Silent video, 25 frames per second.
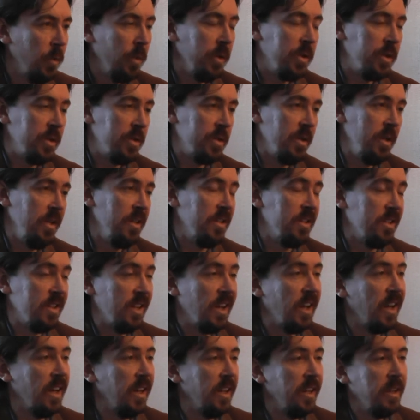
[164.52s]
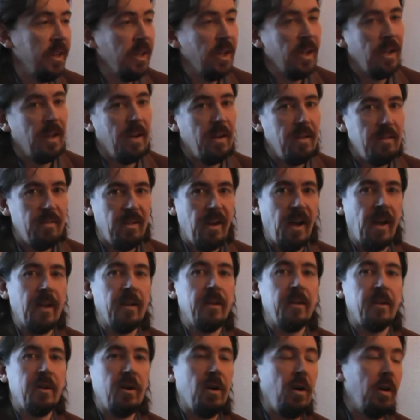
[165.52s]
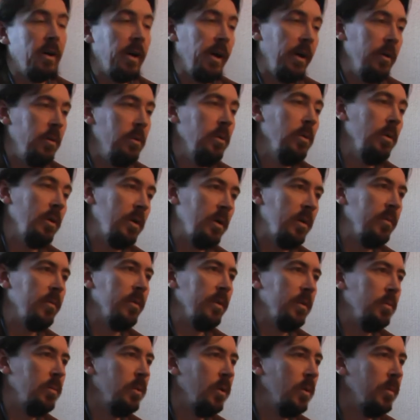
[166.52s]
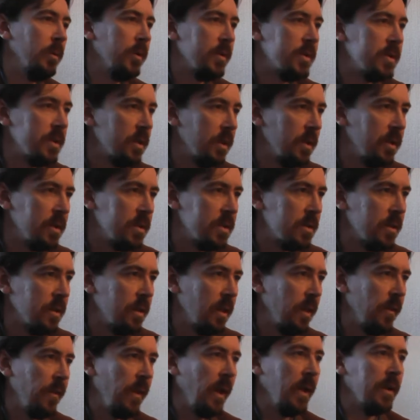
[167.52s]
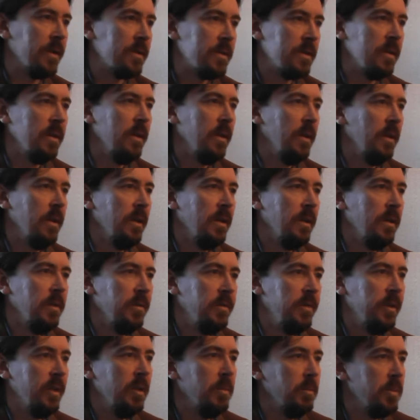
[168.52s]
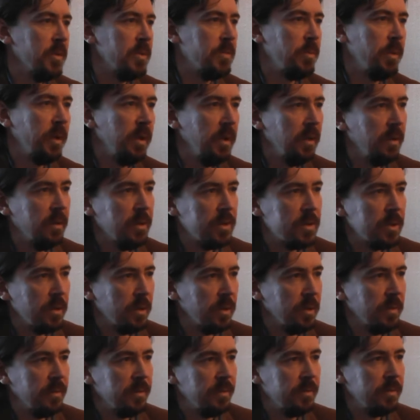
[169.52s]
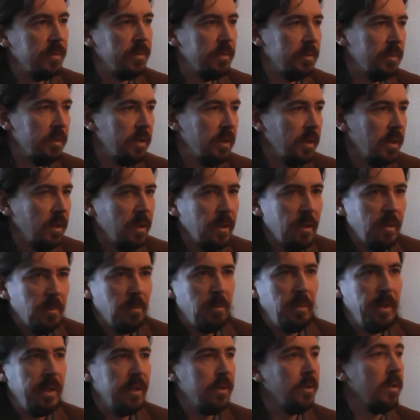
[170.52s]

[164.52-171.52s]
which incidentally Alan can't get hold of at the moment. That film has been sort of made